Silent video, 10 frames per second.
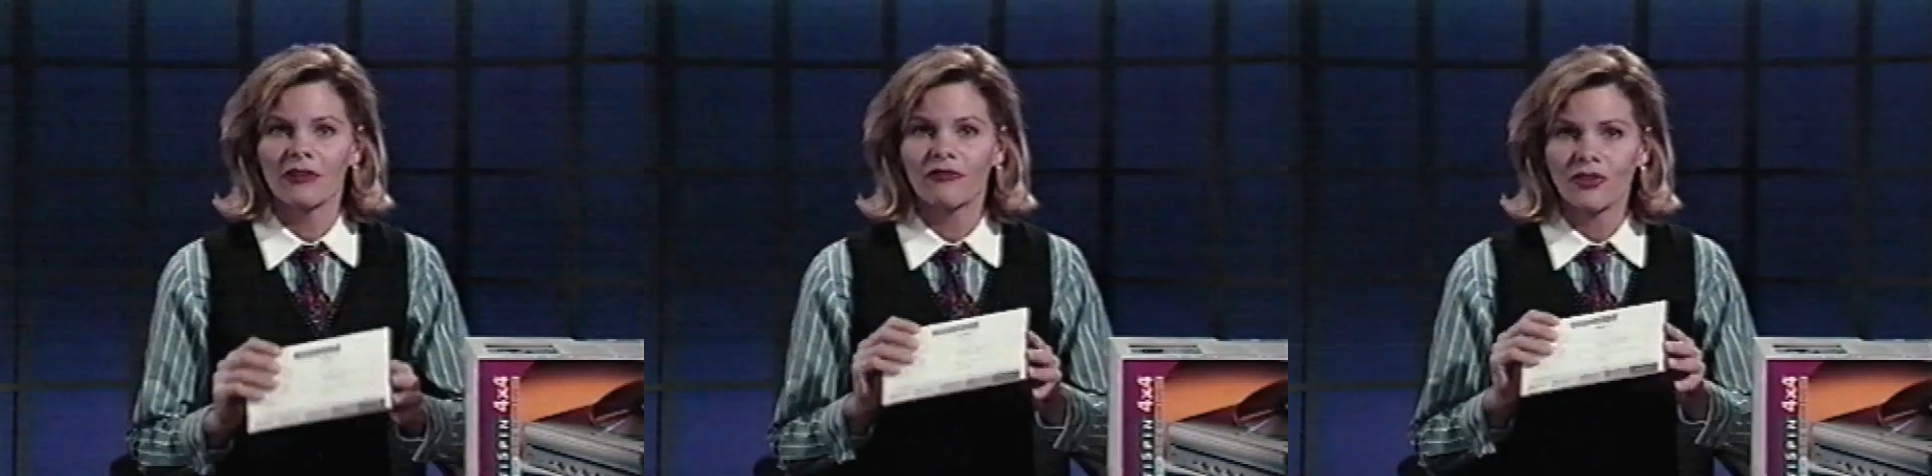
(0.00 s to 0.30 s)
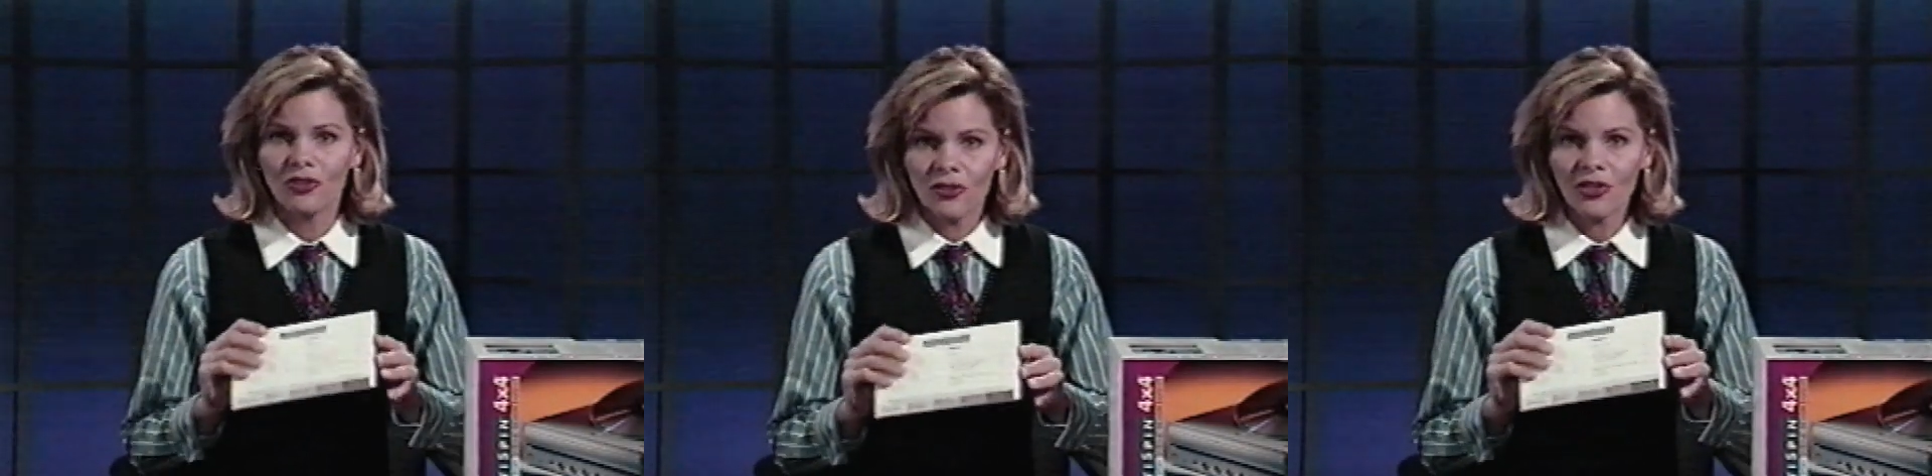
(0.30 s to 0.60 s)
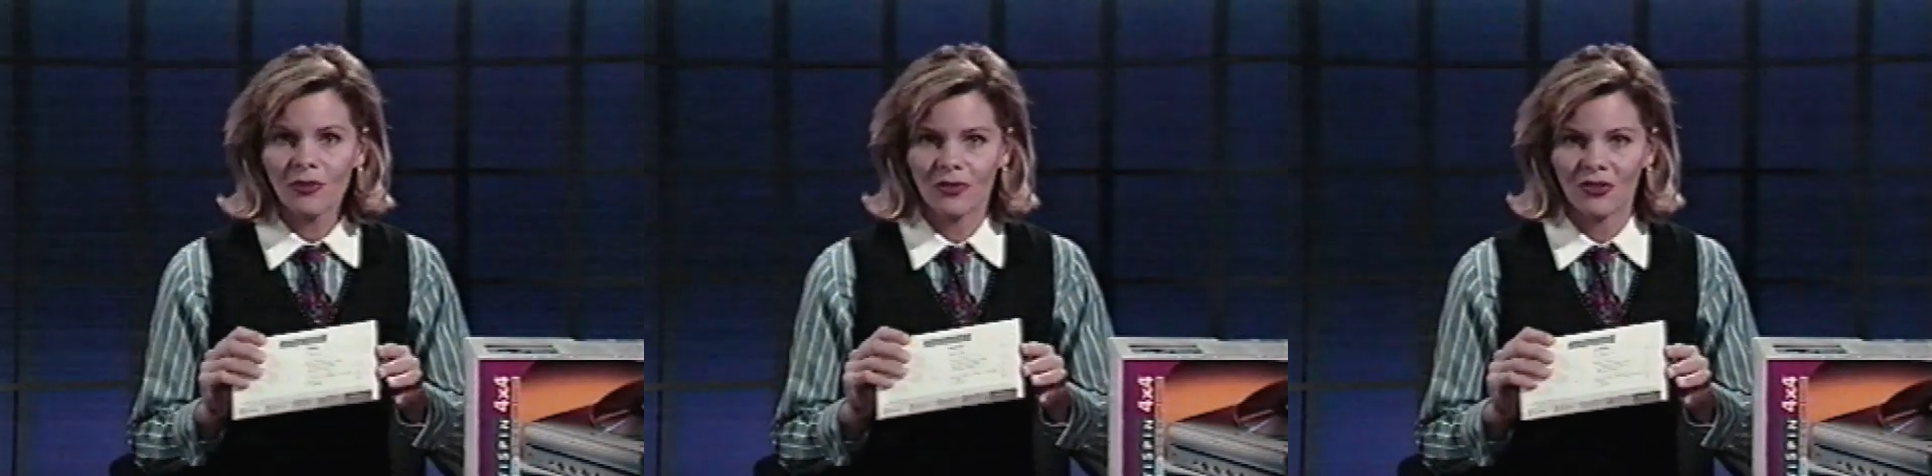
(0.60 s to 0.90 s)
for your
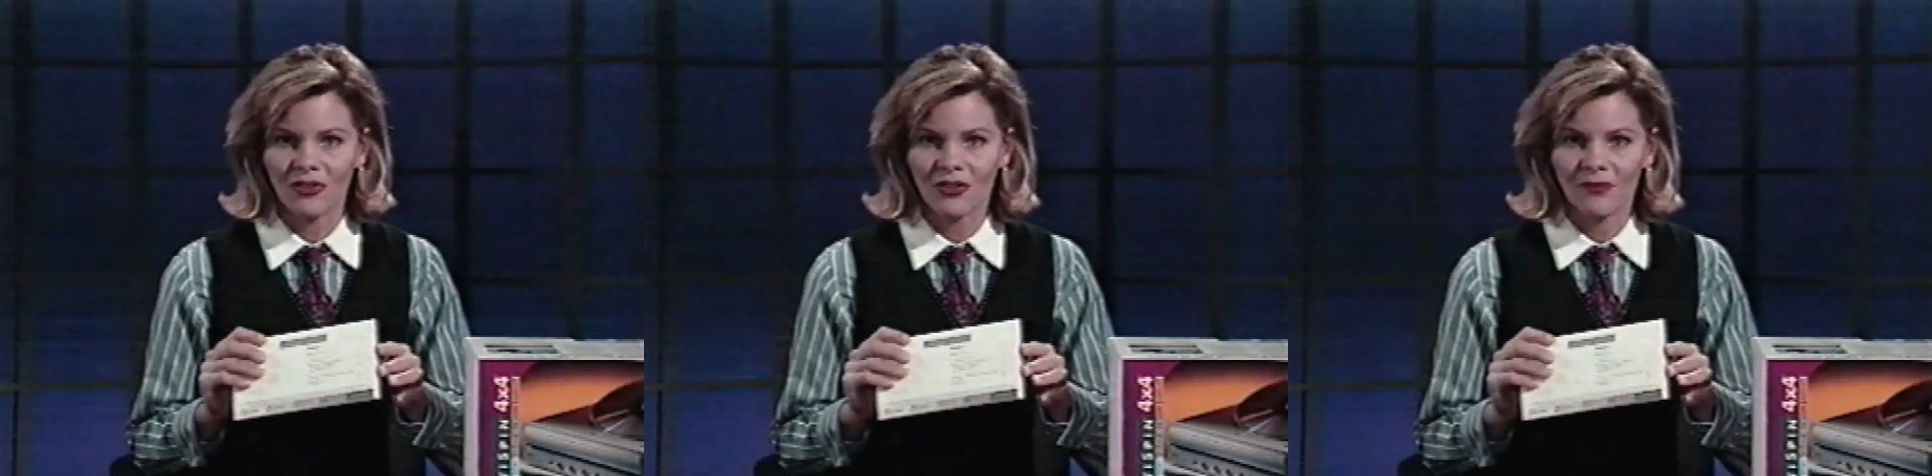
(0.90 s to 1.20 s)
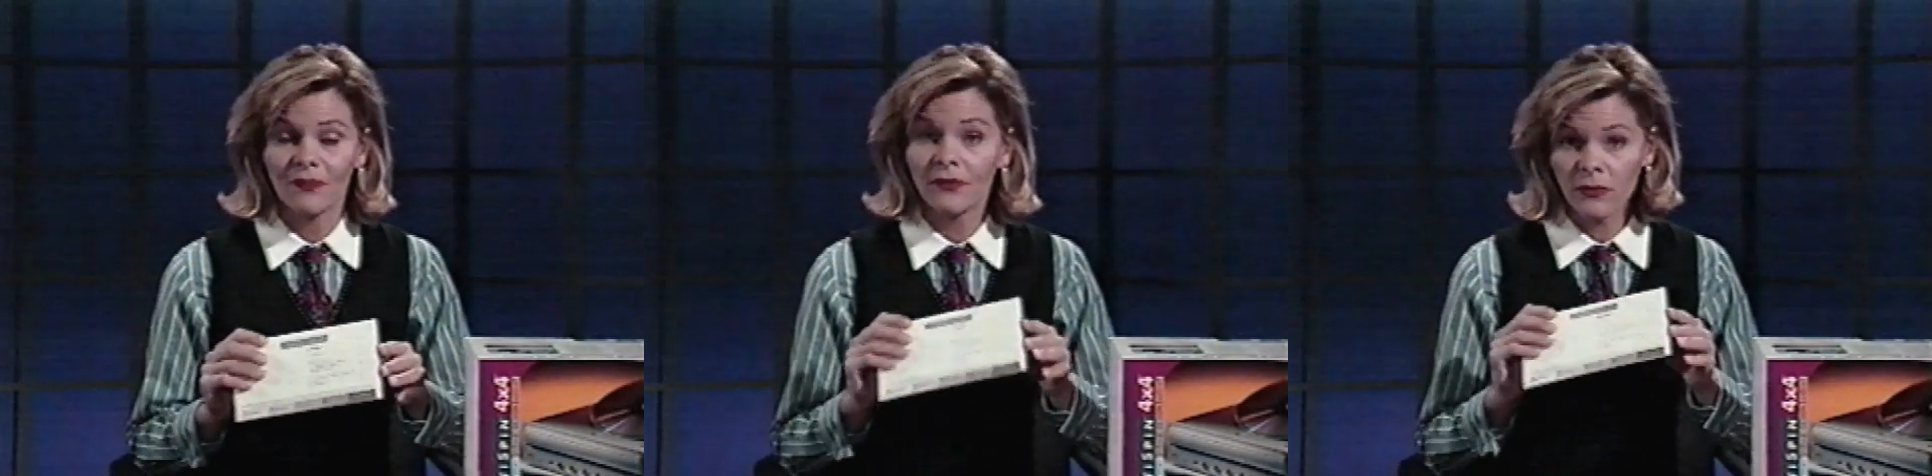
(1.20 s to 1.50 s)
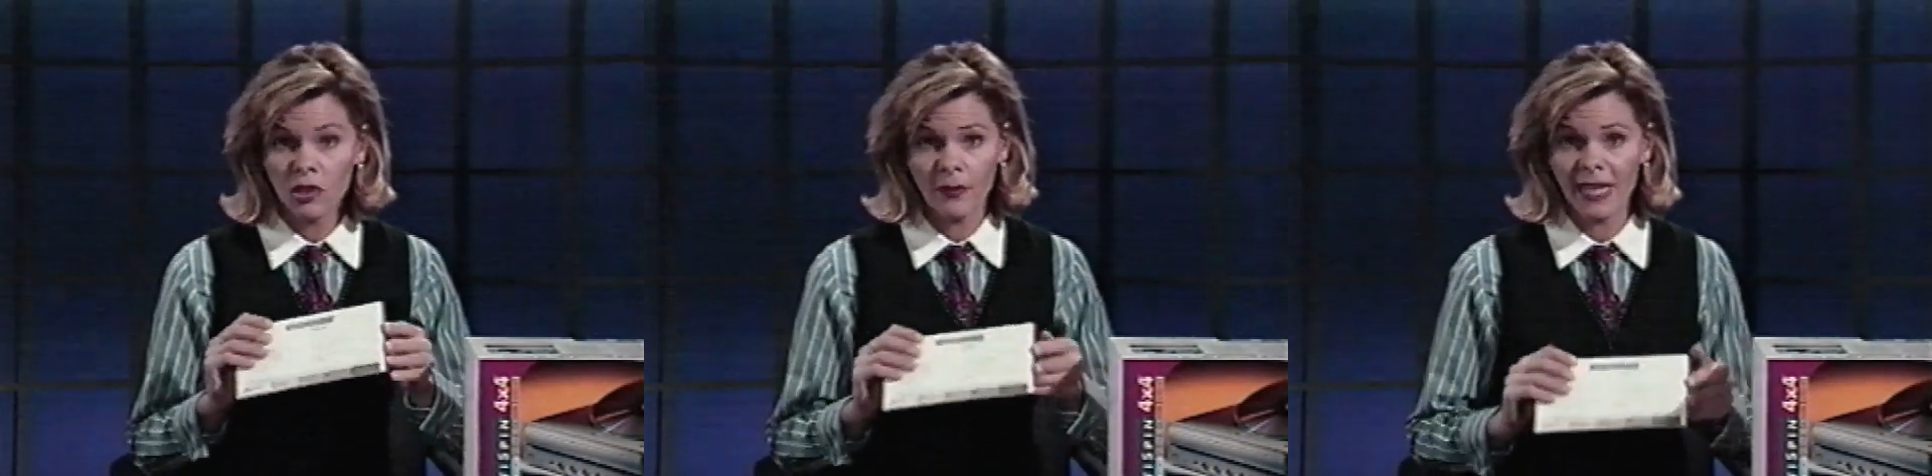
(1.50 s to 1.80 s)
computer.
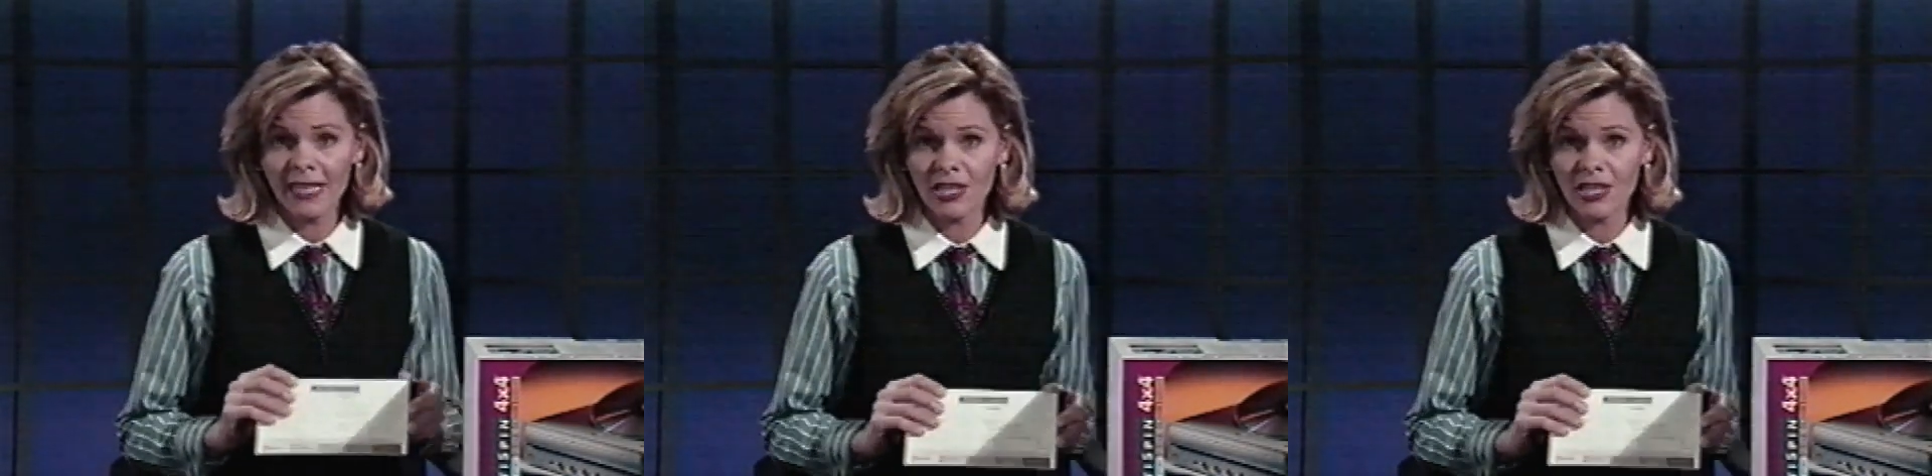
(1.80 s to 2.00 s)
You may need